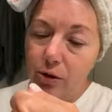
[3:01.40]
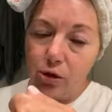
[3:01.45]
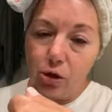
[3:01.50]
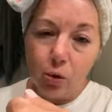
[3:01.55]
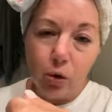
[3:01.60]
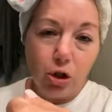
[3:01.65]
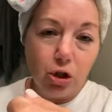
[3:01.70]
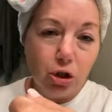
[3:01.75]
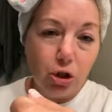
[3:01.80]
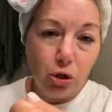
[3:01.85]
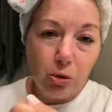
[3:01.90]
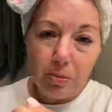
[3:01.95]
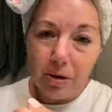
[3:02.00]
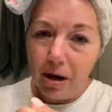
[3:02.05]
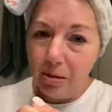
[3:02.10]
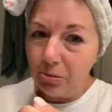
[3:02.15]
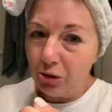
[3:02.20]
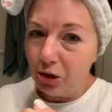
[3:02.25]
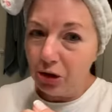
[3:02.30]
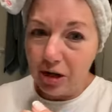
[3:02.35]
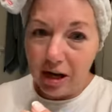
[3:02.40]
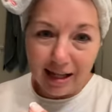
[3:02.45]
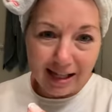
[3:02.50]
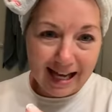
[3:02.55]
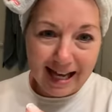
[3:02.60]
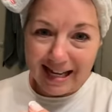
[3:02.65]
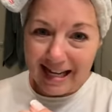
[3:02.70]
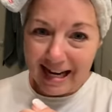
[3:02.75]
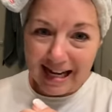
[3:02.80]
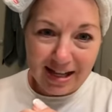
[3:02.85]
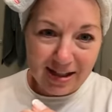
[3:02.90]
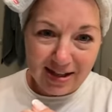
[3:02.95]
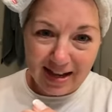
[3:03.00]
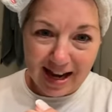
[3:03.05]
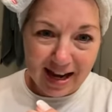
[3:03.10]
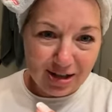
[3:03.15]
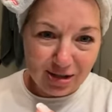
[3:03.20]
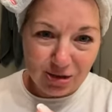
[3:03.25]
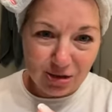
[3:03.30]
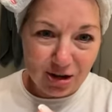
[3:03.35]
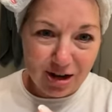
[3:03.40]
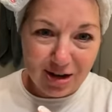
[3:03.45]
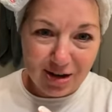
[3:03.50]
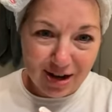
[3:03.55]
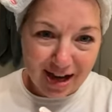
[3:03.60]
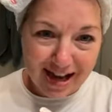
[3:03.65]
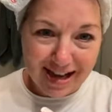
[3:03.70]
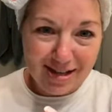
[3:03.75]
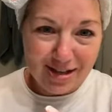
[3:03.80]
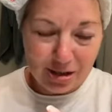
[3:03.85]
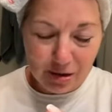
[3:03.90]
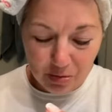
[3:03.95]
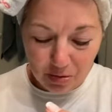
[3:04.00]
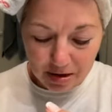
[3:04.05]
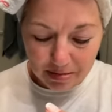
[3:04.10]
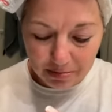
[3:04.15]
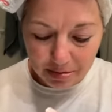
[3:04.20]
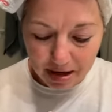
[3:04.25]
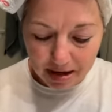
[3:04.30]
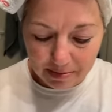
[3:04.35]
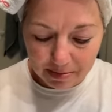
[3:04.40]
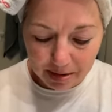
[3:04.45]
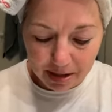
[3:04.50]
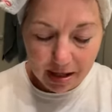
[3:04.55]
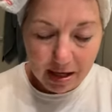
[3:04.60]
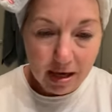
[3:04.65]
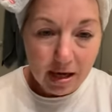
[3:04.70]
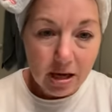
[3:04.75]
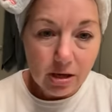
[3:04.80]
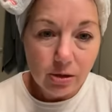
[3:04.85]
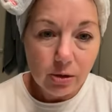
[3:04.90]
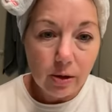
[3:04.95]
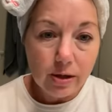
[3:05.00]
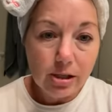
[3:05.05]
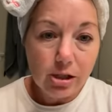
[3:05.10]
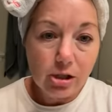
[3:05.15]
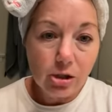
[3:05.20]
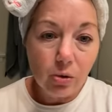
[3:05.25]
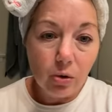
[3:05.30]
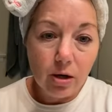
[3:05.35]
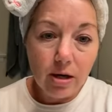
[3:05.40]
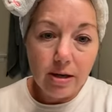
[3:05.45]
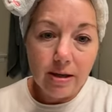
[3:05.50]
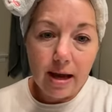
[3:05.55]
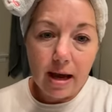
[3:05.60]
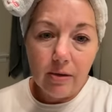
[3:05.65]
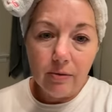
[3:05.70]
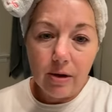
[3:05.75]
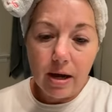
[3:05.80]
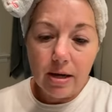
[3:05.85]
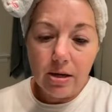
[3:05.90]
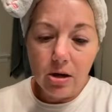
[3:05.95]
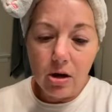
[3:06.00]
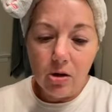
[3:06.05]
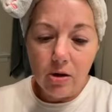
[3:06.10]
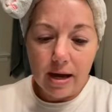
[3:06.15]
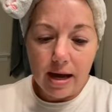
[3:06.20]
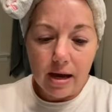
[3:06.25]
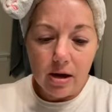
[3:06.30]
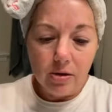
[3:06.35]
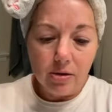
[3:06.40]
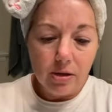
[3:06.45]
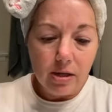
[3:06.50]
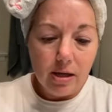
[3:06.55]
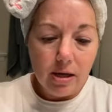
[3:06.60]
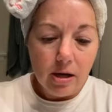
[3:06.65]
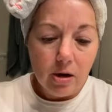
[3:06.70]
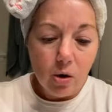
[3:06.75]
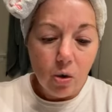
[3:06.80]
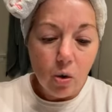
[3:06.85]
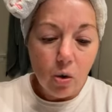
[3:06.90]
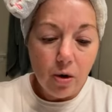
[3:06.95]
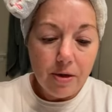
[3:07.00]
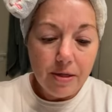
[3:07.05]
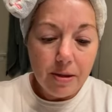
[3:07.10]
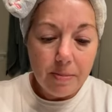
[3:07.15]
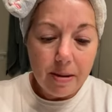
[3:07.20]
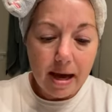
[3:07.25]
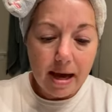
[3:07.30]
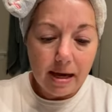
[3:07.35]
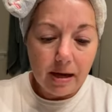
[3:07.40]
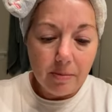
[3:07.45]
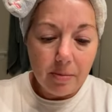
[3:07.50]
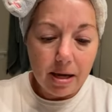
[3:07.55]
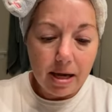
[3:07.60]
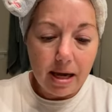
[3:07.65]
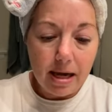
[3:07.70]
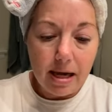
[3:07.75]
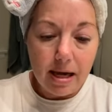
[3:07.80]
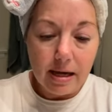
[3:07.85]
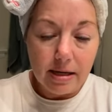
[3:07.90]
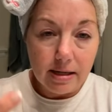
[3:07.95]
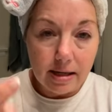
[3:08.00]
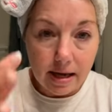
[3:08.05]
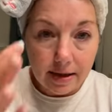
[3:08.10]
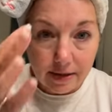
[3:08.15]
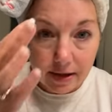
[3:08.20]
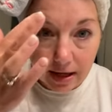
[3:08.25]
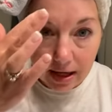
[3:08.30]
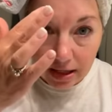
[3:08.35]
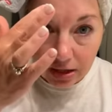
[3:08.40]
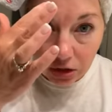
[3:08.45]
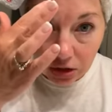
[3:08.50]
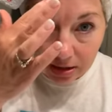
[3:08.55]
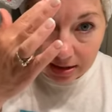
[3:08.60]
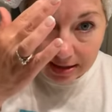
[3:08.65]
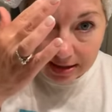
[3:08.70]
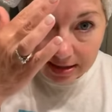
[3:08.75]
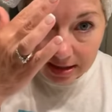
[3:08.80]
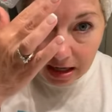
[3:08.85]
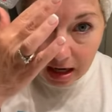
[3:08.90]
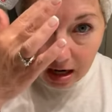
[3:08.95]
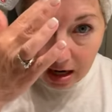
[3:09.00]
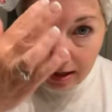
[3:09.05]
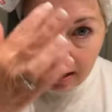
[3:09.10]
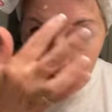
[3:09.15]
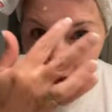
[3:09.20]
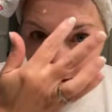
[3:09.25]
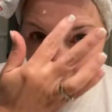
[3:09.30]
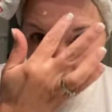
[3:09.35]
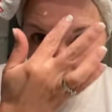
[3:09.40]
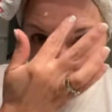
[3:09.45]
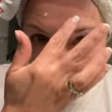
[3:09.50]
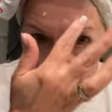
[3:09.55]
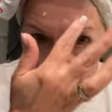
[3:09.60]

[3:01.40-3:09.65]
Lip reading: If you squirt 2 pumps, you're not getting anything extra, okay? So 1 pump. So I squirt that retinol out on the back of my hand, and then I just dot it